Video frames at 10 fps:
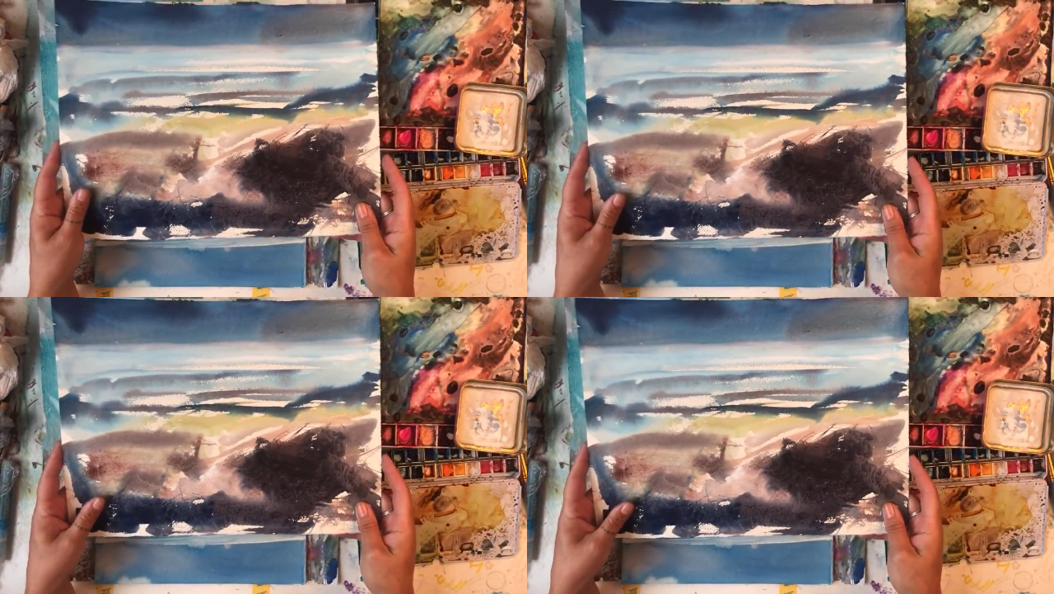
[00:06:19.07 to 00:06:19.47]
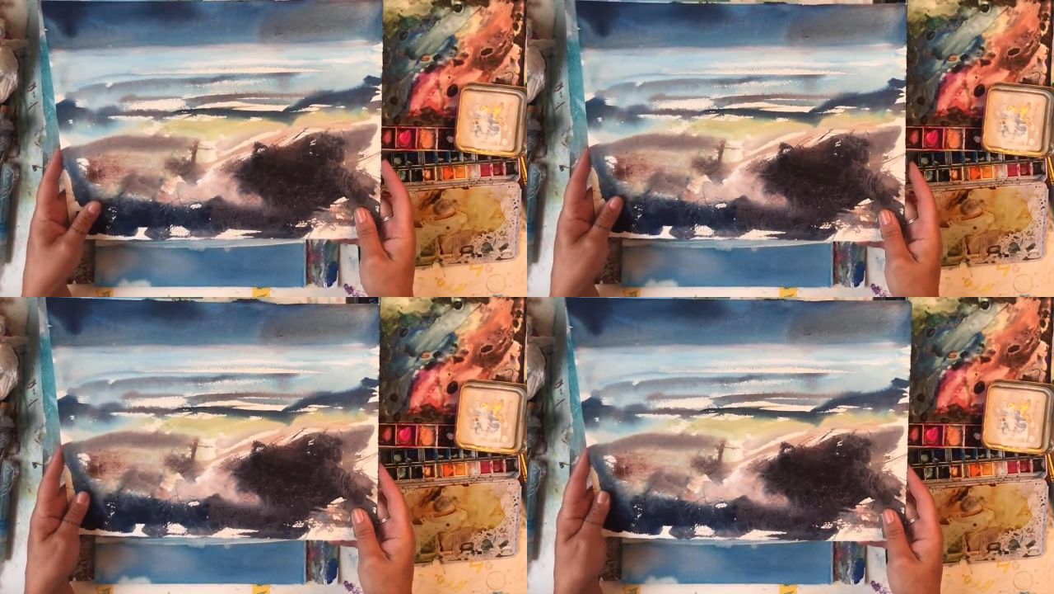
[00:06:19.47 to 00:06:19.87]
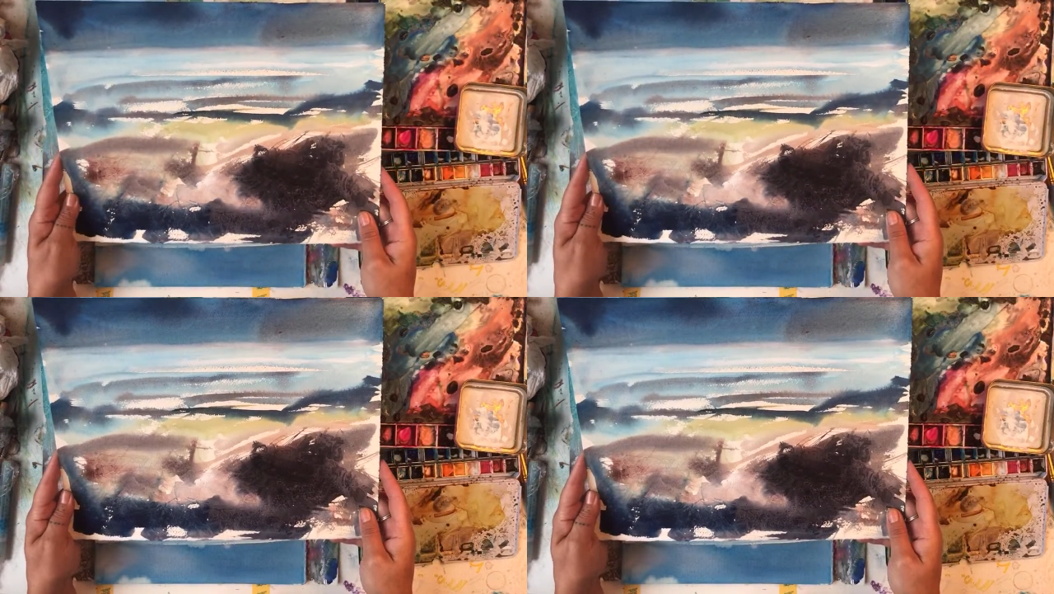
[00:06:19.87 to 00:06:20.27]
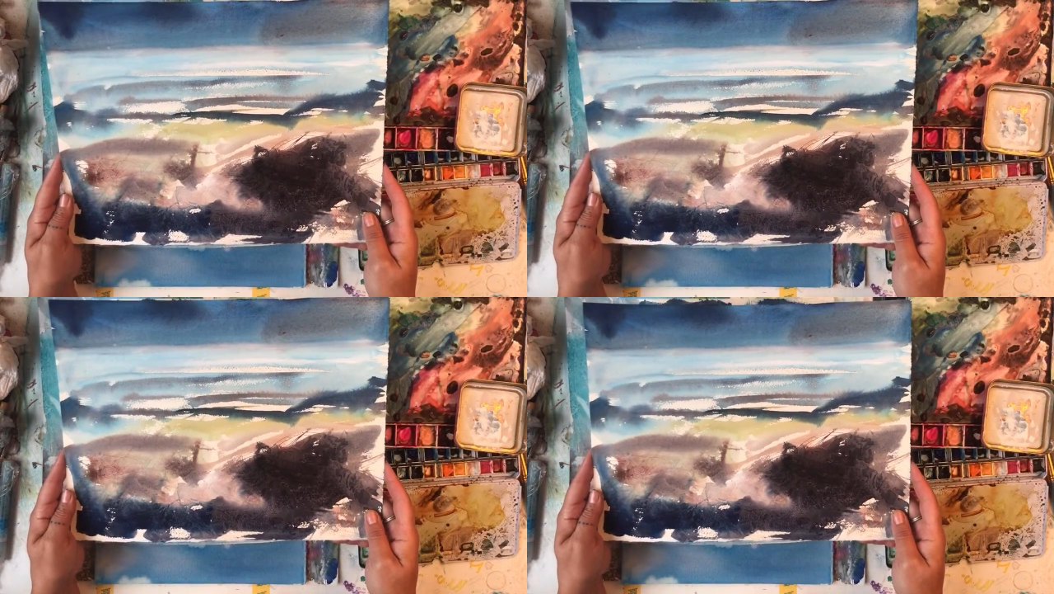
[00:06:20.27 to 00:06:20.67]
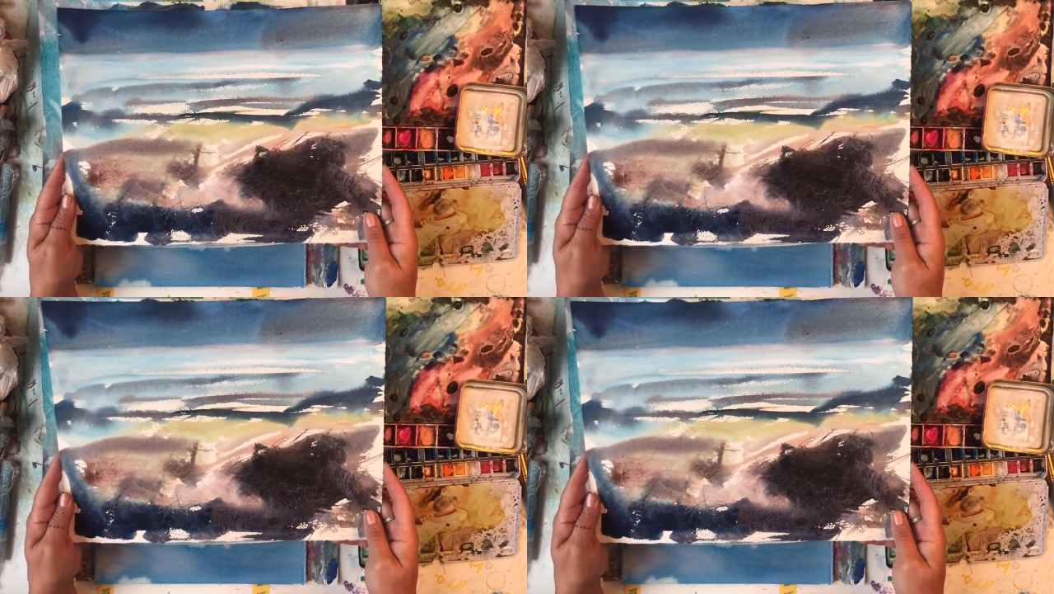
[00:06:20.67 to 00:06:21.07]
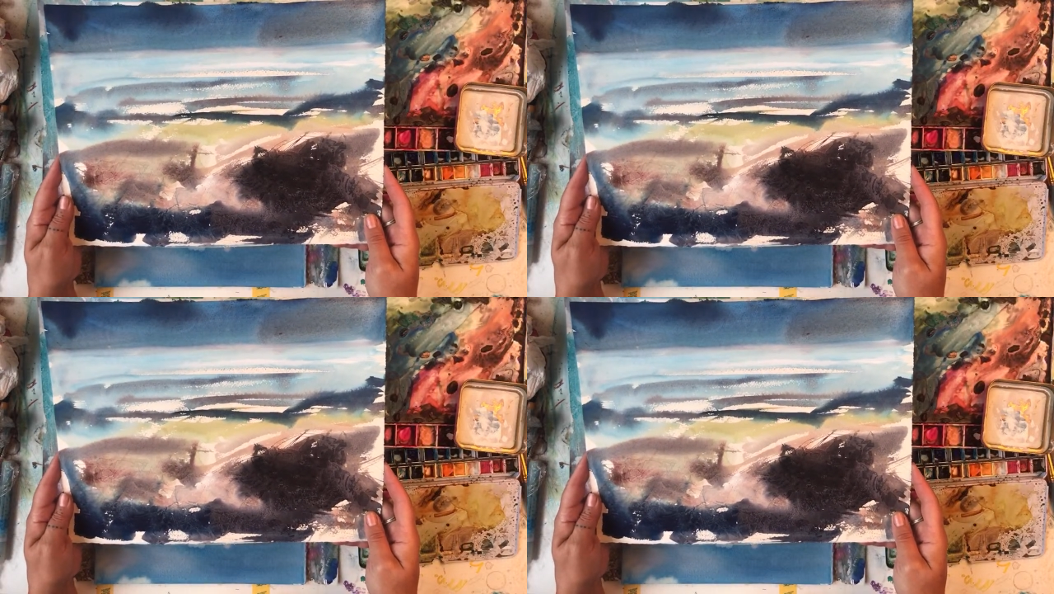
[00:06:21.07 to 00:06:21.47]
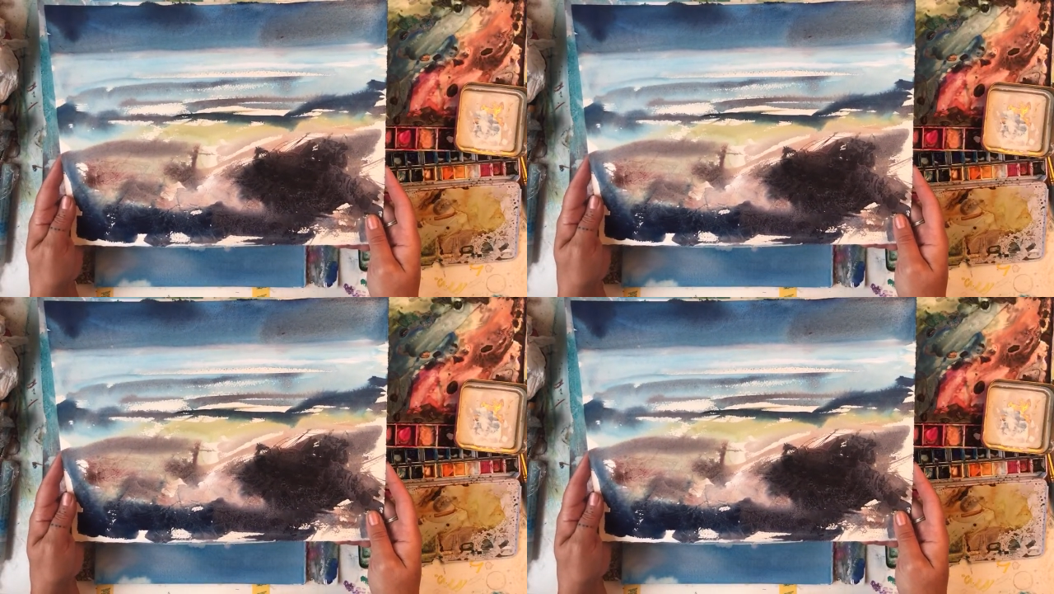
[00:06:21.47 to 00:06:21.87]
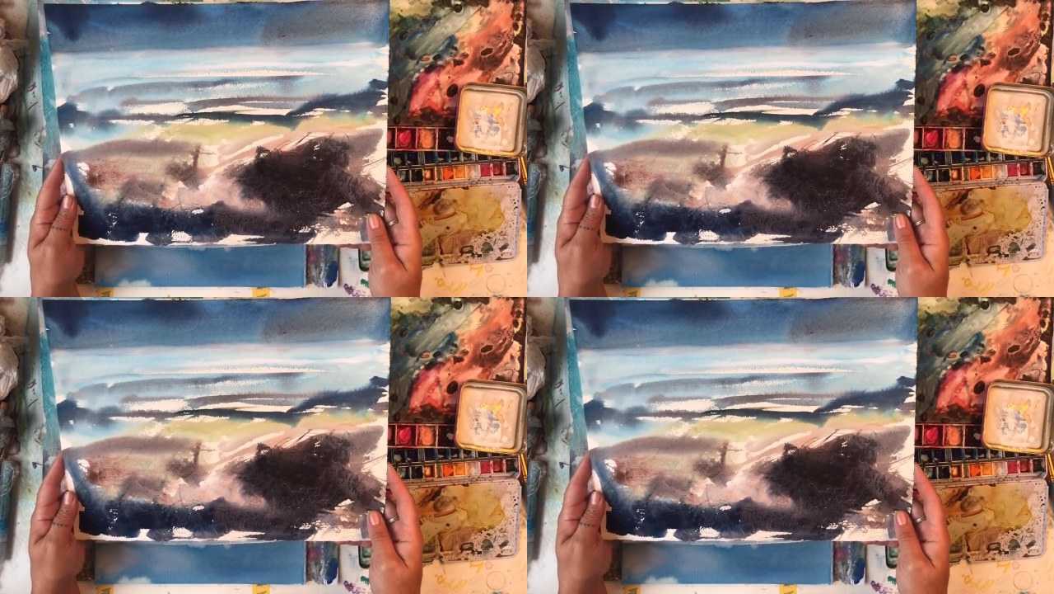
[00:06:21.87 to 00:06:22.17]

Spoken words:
Nobody's mouth can be seen.